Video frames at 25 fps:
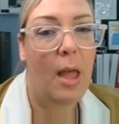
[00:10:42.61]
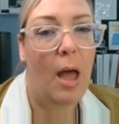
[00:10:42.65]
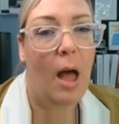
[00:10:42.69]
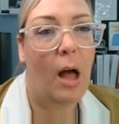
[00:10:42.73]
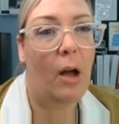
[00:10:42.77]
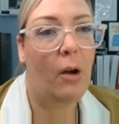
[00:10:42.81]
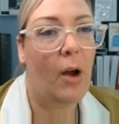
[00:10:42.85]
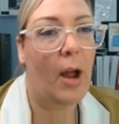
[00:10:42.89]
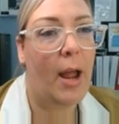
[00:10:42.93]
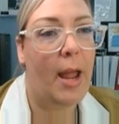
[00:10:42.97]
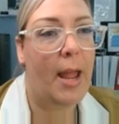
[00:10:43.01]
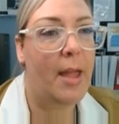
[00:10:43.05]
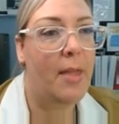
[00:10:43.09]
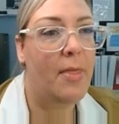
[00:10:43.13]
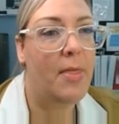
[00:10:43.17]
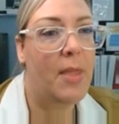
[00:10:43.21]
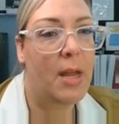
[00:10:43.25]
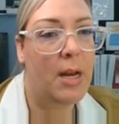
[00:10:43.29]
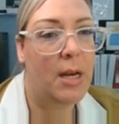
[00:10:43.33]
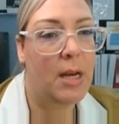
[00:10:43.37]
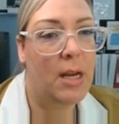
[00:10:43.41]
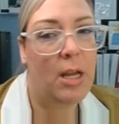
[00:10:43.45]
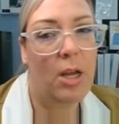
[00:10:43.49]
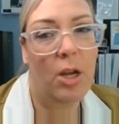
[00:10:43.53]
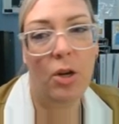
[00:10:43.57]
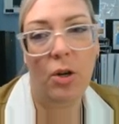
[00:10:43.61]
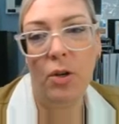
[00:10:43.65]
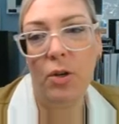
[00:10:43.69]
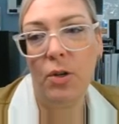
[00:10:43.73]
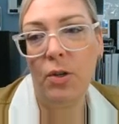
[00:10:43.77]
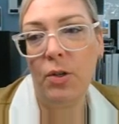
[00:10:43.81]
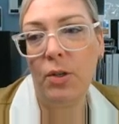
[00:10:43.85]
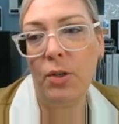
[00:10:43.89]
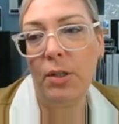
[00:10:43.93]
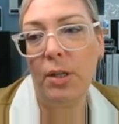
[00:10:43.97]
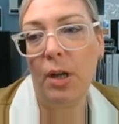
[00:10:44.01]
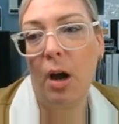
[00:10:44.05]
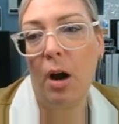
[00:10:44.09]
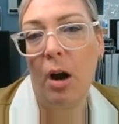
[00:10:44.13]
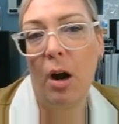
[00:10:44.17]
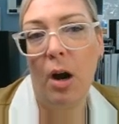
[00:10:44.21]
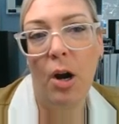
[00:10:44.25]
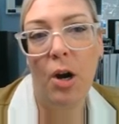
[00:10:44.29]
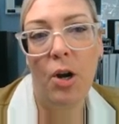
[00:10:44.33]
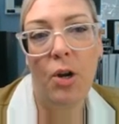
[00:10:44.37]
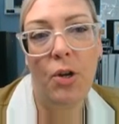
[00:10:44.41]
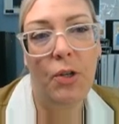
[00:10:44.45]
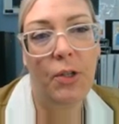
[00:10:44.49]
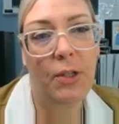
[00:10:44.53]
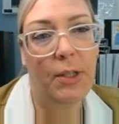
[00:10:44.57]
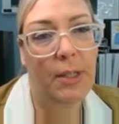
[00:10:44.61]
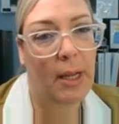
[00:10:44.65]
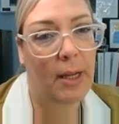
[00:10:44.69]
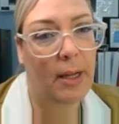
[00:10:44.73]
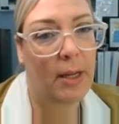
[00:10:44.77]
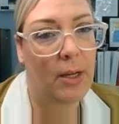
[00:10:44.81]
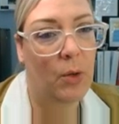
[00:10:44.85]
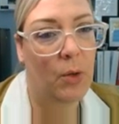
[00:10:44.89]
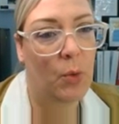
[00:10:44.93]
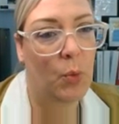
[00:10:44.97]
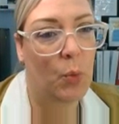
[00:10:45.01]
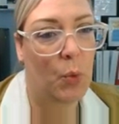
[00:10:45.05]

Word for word: All right, and then here's our second